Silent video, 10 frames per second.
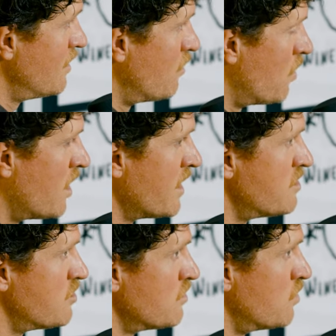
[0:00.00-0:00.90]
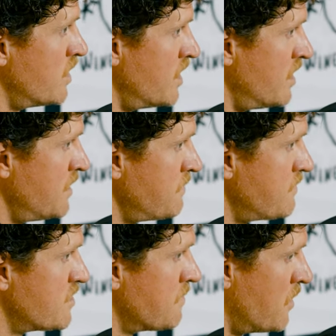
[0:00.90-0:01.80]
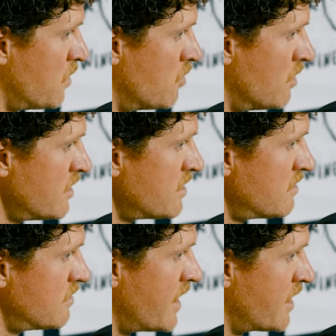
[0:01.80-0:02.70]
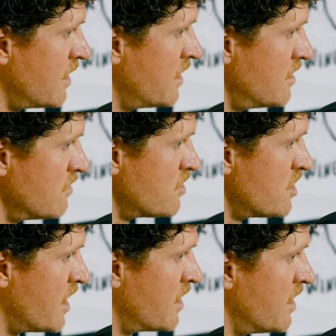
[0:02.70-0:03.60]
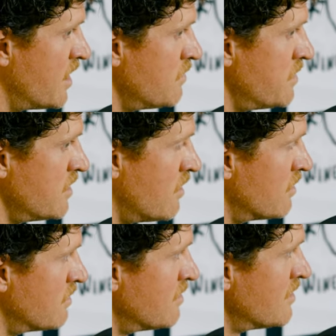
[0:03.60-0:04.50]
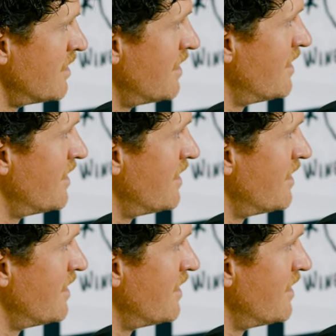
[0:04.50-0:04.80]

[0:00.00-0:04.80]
why should we support Adelaide Hills Chardonnay beyond